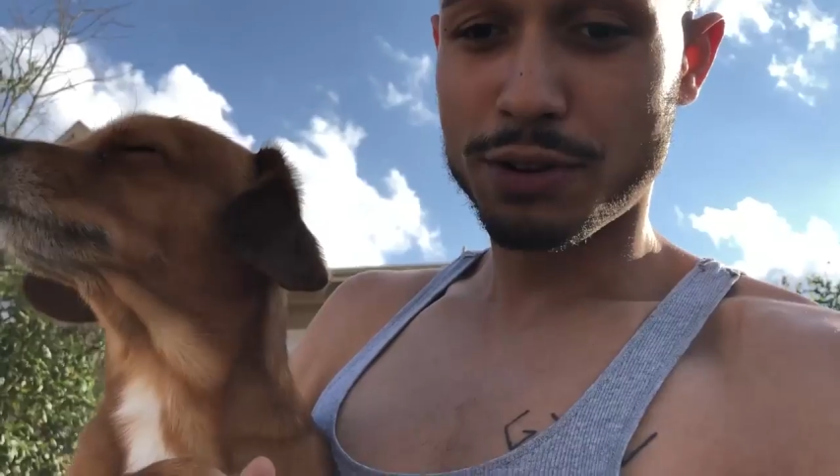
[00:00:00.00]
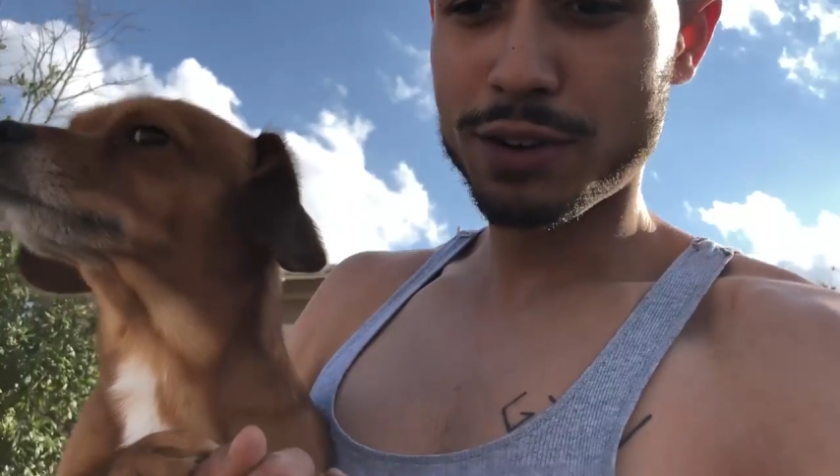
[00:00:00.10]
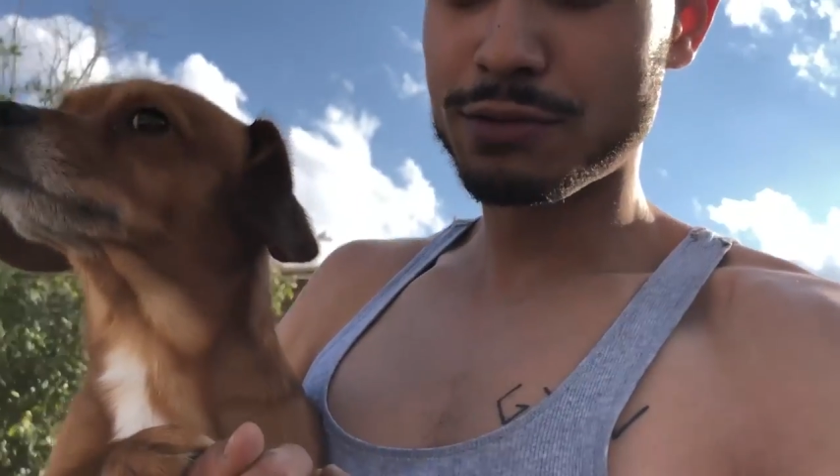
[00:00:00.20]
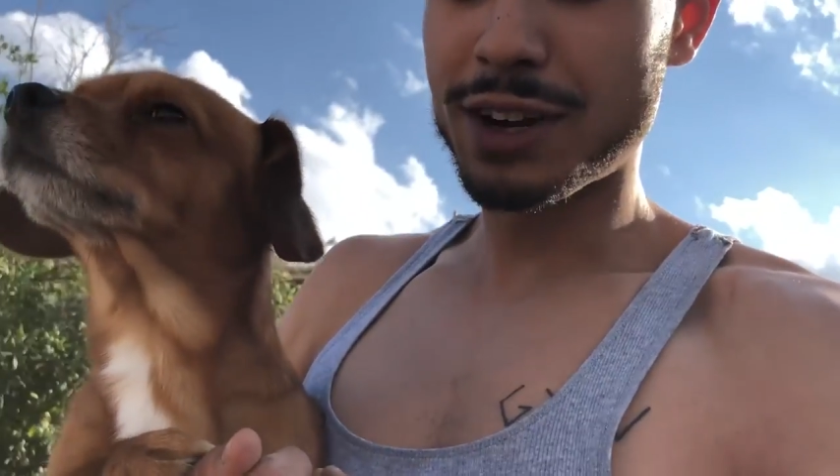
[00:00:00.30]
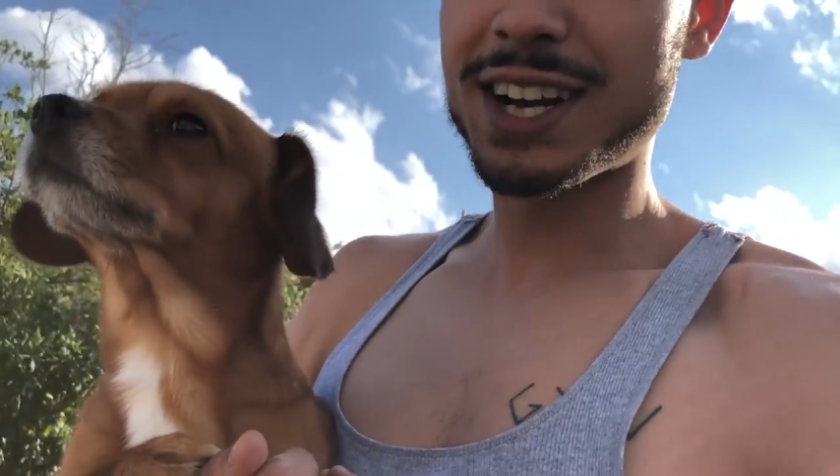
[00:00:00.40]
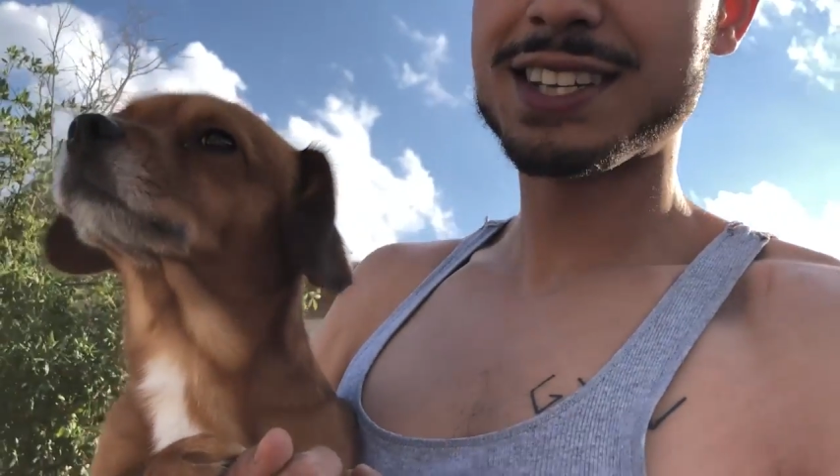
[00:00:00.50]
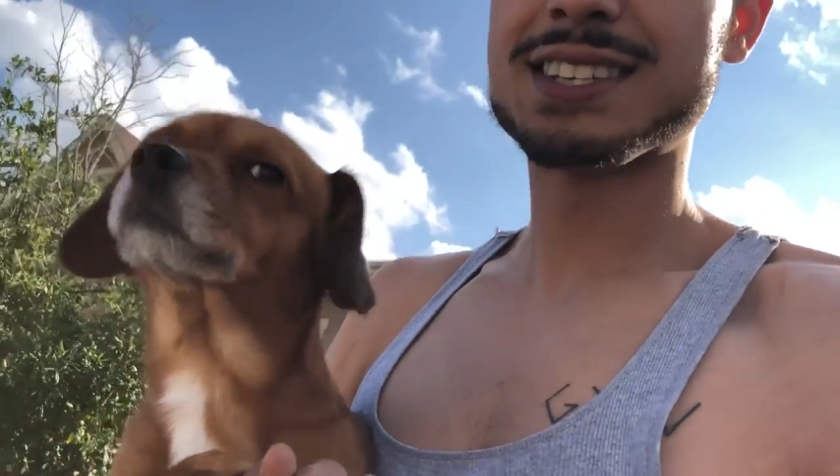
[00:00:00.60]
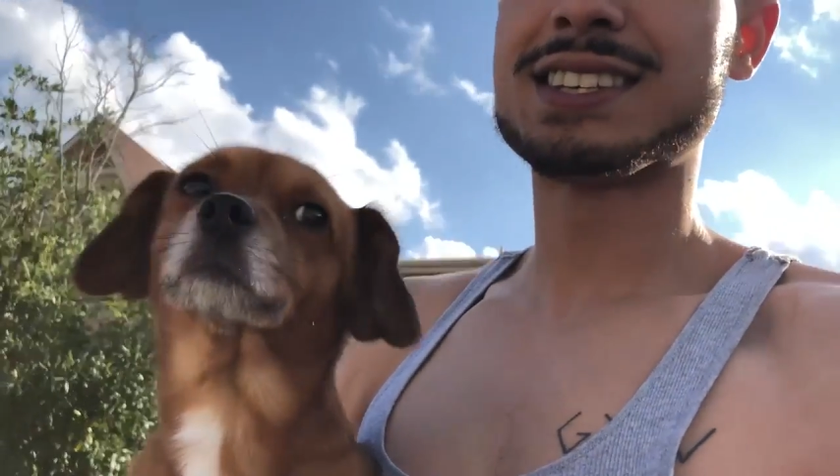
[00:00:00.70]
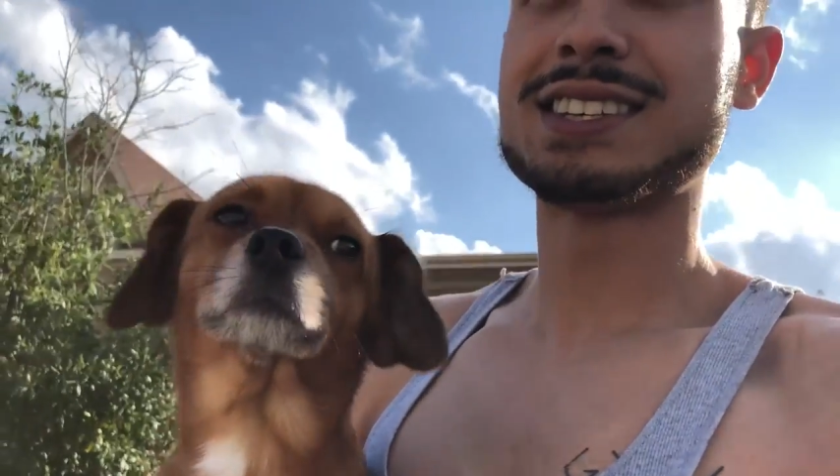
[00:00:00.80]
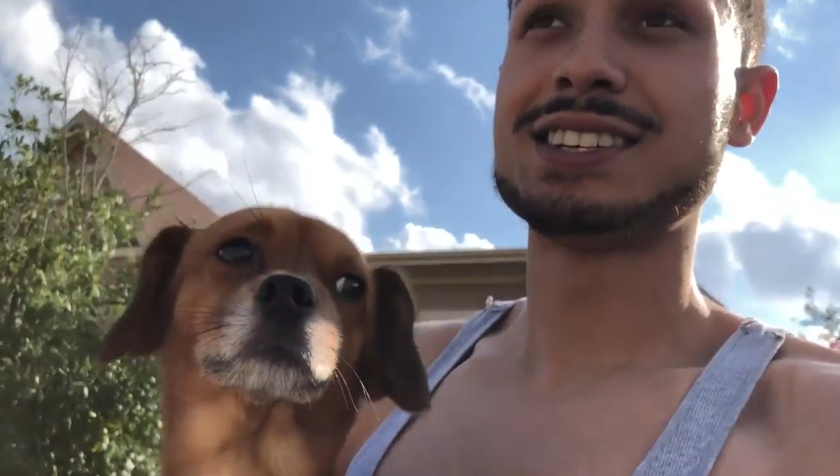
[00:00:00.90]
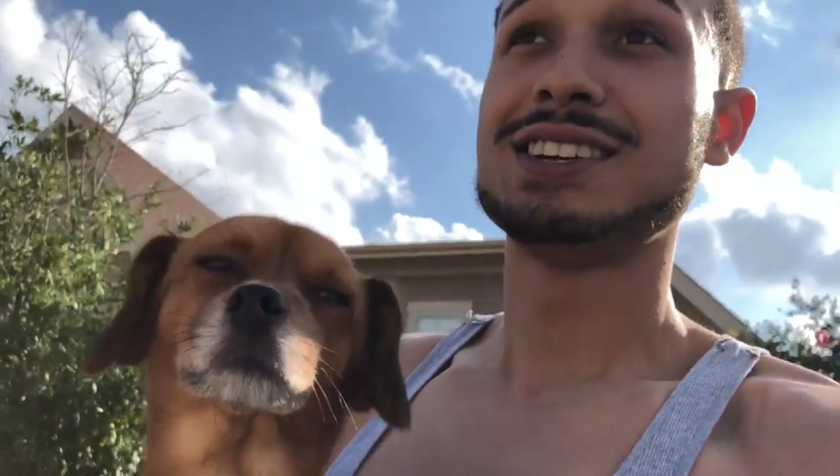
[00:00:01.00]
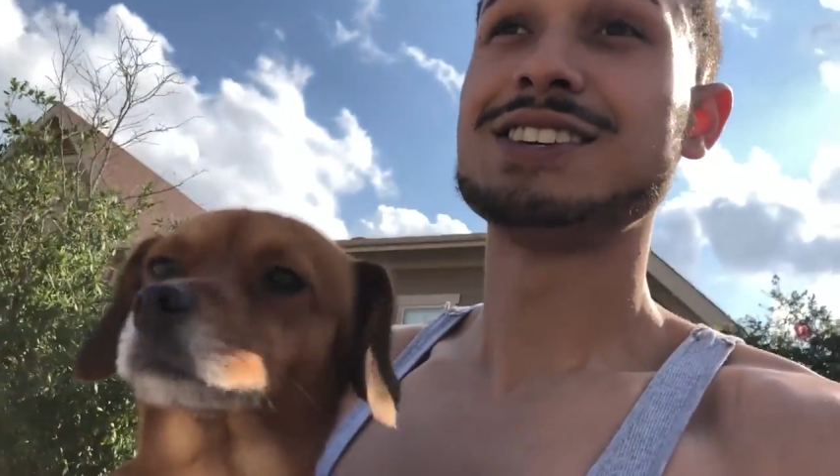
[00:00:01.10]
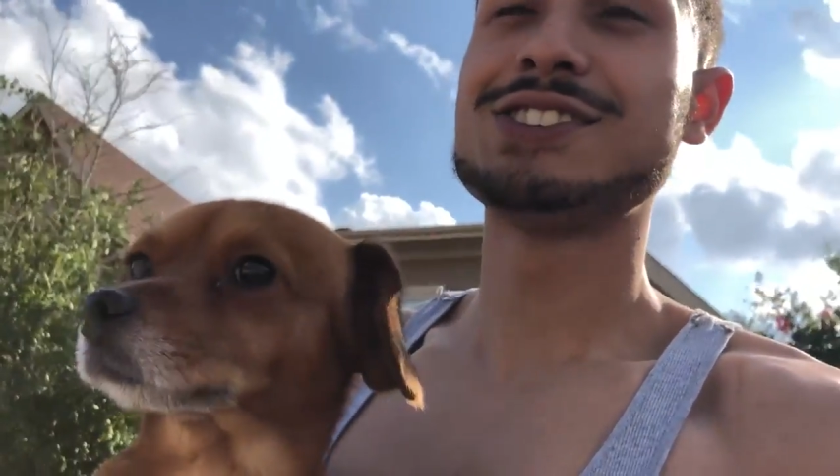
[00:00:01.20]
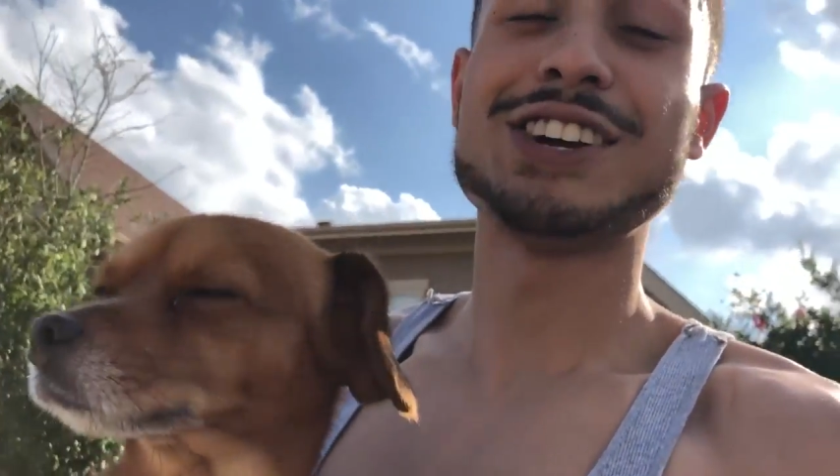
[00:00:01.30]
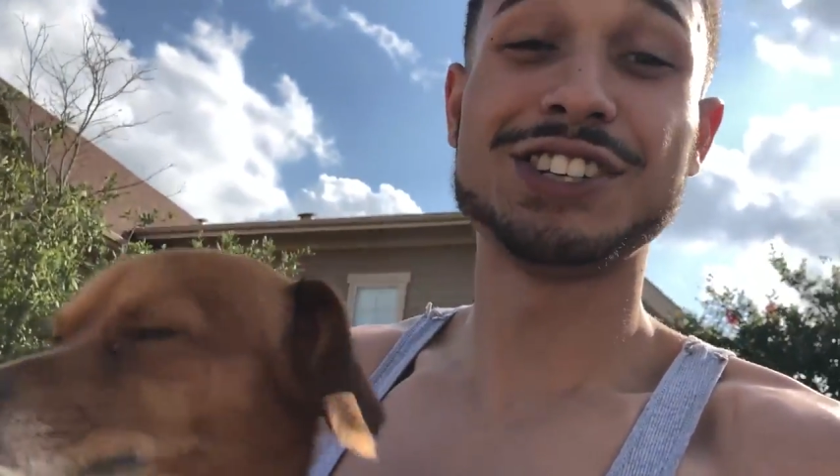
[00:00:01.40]
Poor Russ
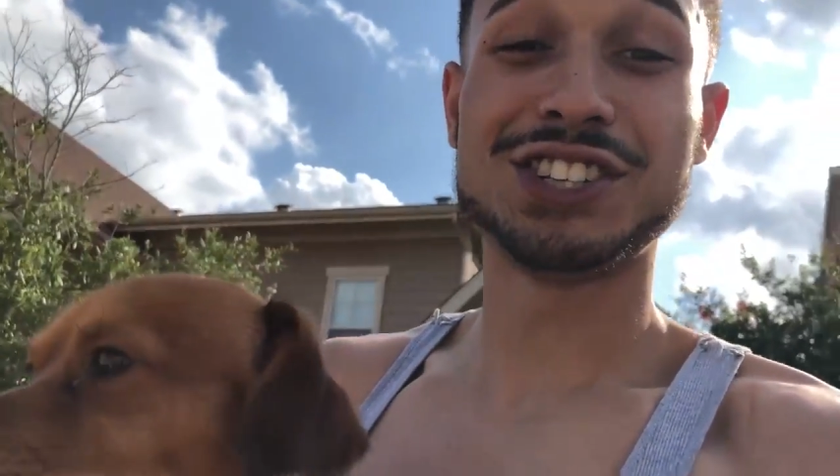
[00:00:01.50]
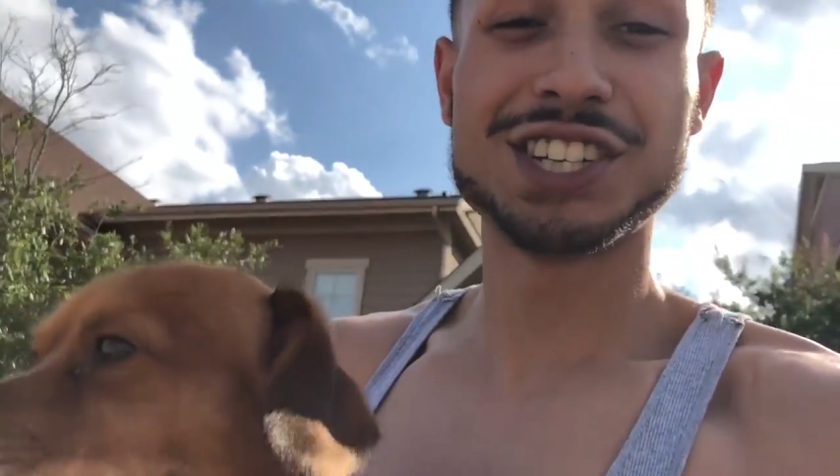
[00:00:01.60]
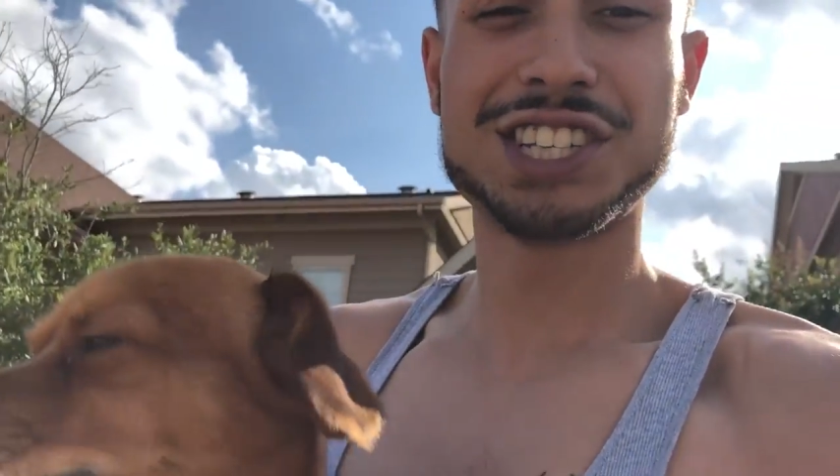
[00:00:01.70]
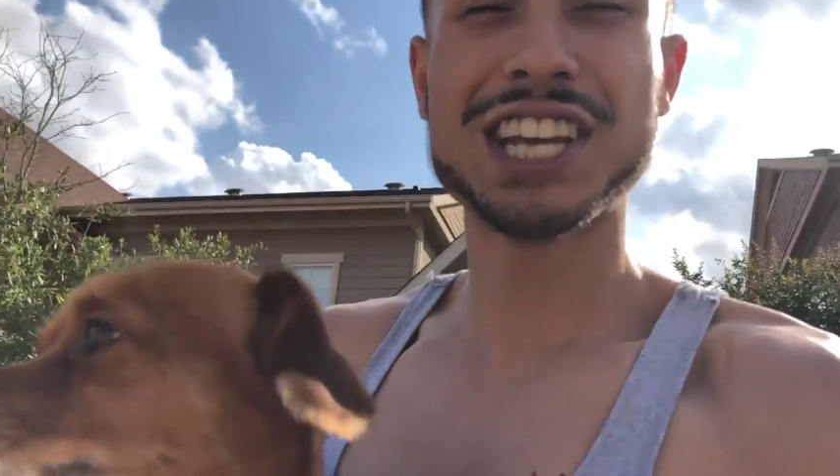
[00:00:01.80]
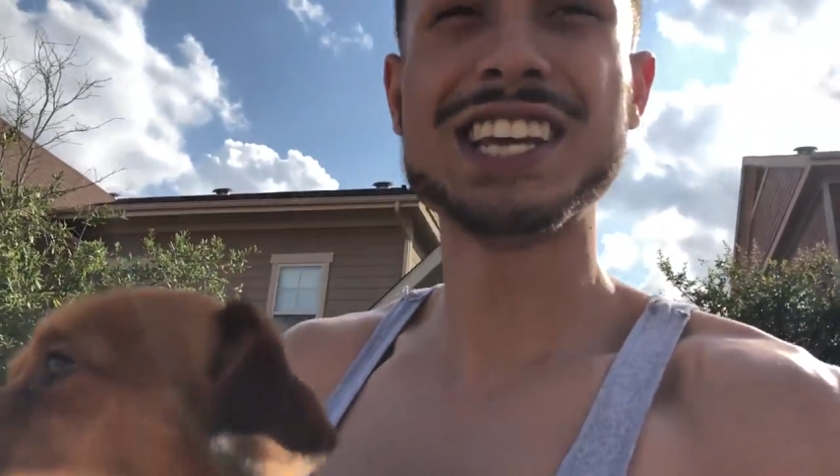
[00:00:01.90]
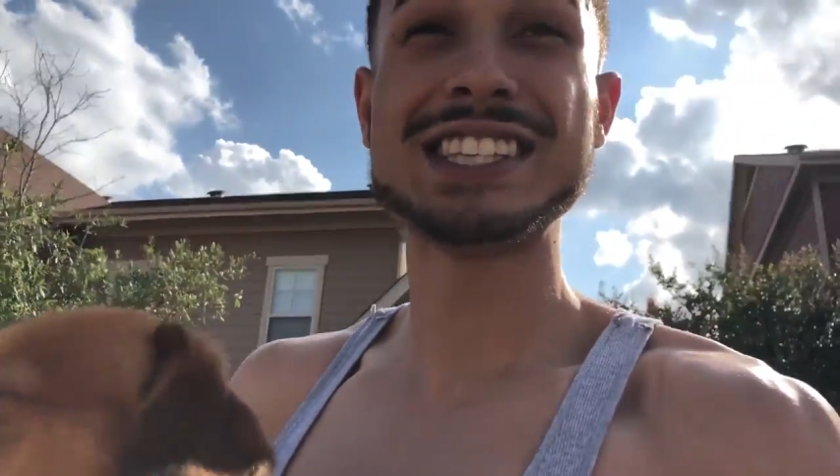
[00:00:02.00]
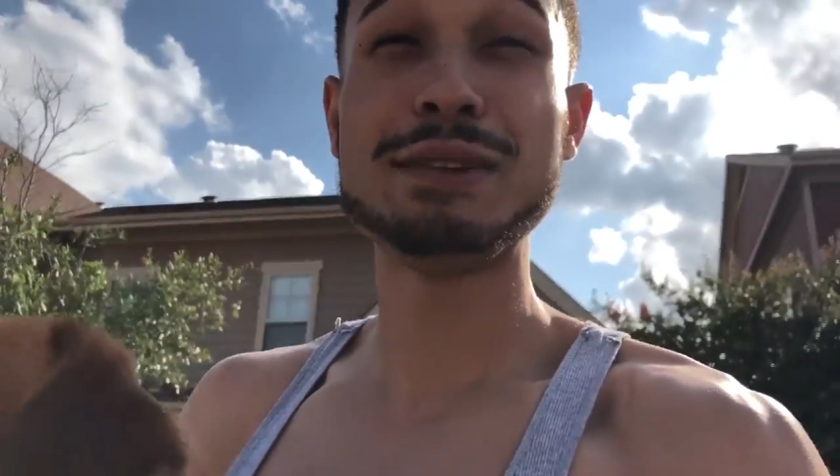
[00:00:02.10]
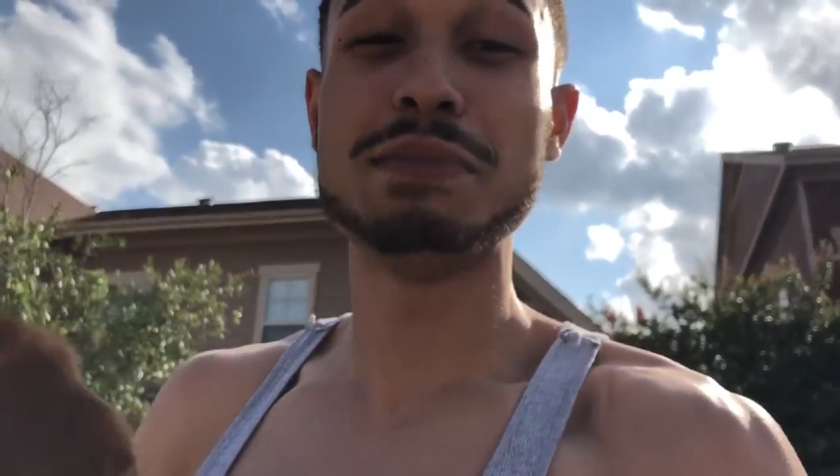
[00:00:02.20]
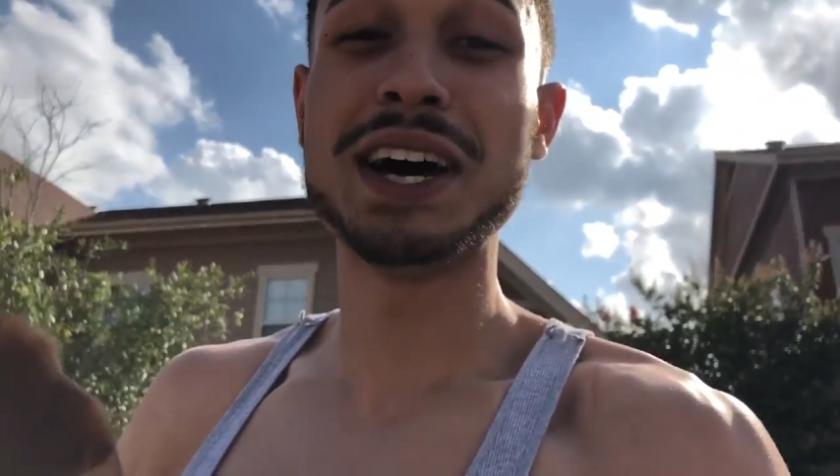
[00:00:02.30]
started to chase a